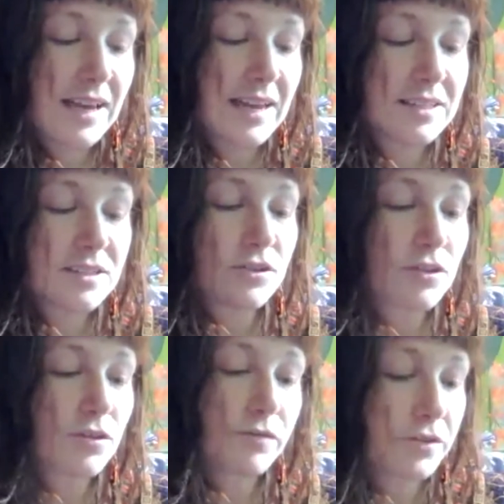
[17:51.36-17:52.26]
and it's
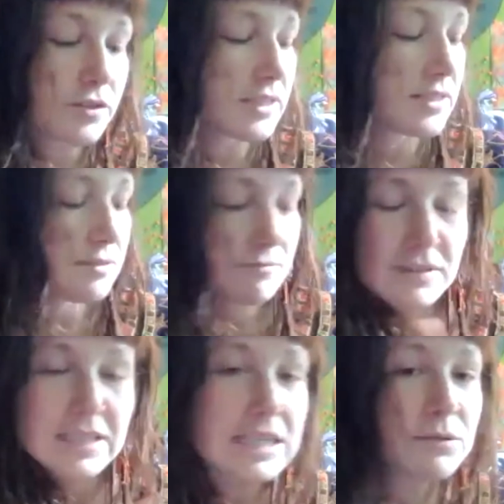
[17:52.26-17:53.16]
also the first
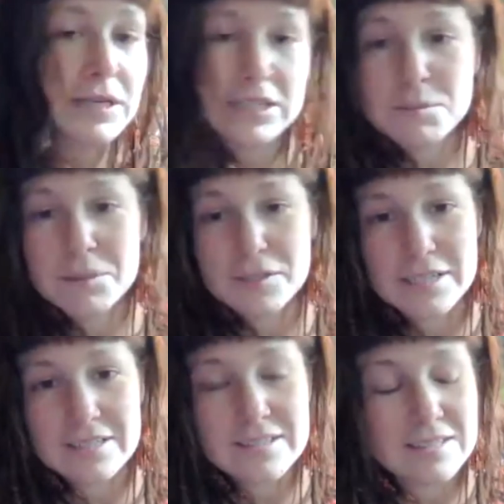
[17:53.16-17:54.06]
thing we
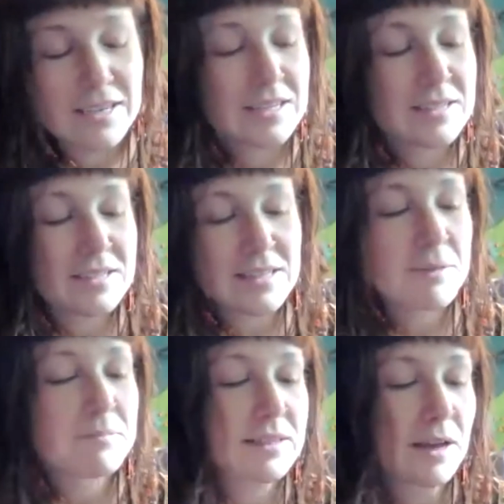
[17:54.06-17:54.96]
experience, doesn't
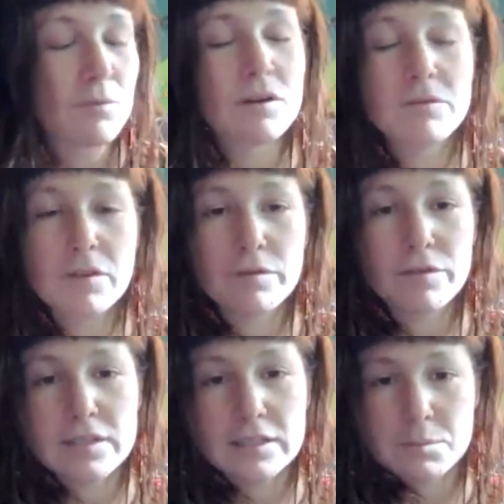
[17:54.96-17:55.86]
that mean that one of our
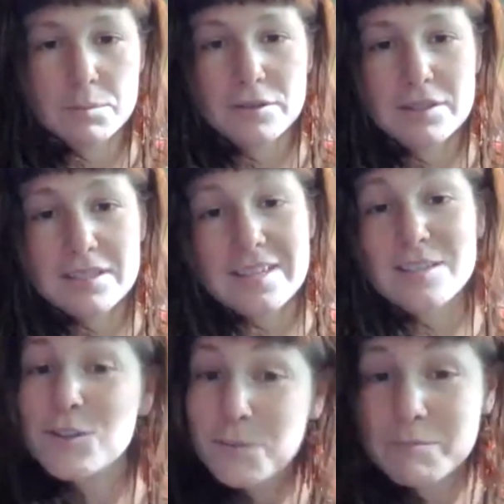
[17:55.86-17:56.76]
first experiences
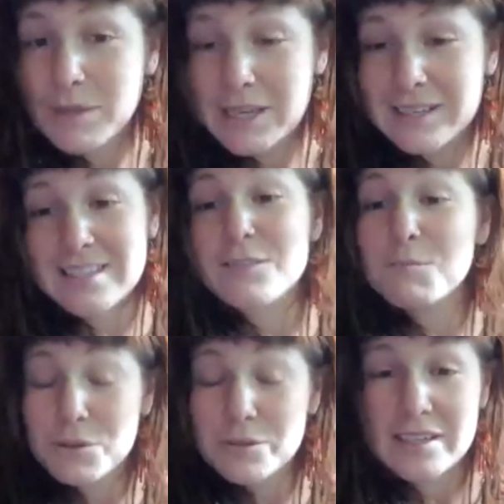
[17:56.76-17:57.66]
as human beings is
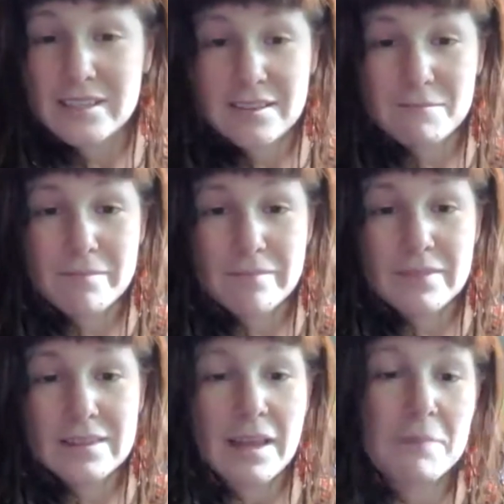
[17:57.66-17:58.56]
music?
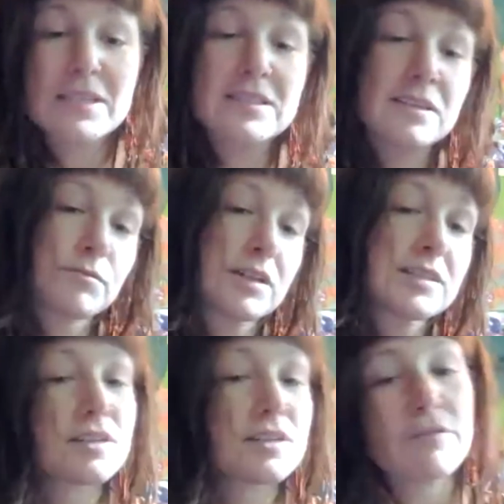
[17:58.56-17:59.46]
That means it
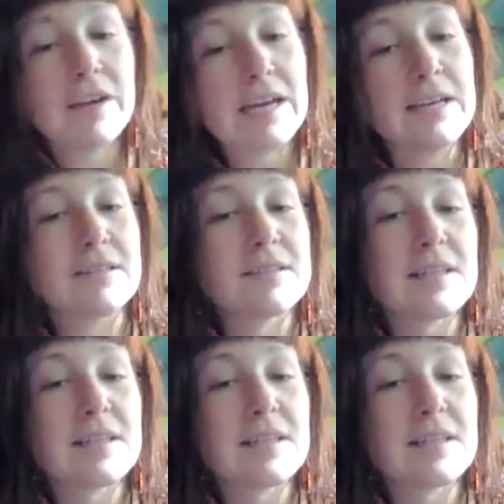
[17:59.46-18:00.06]
runs in our veins.